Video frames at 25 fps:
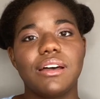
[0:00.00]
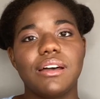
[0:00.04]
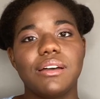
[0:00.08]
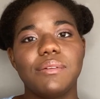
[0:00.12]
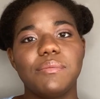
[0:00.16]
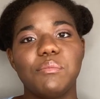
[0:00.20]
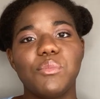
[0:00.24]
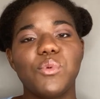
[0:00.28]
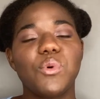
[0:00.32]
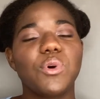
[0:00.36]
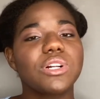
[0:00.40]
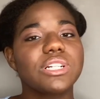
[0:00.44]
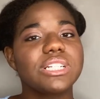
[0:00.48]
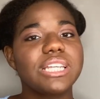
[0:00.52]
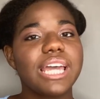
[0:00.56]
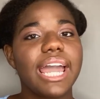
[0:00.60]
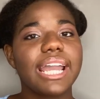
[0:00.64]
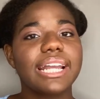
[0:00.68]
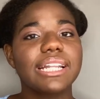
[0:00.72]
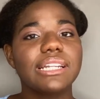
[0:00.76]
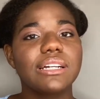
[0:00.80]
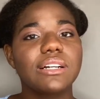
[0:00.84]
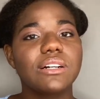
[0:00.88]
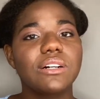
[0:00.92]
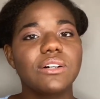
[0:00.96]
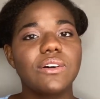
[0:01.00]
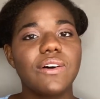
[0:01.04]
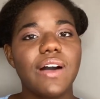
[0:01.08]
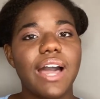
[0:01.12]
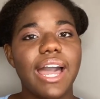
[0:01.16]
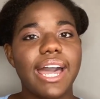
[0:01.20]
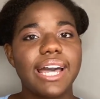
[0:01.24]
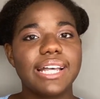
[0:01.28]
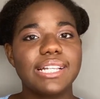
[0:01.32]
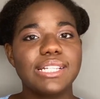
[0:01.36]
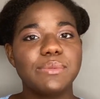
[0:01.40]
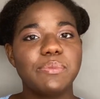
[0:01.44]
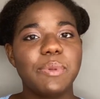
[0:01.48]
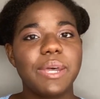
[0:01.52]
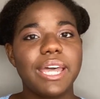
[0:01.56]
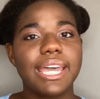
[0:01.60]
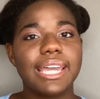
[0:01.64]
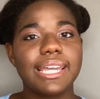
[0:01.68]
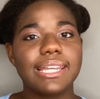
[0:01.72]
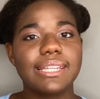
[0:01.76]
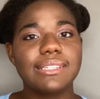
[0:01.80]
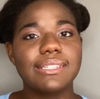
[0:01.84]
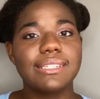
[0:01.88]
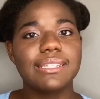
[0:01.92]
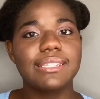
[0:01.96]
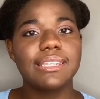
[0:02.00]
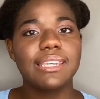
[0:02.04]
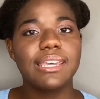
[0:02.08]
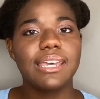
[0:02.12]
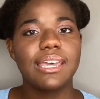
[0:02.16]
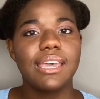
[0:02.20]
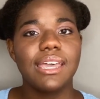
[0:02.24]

more technical aspects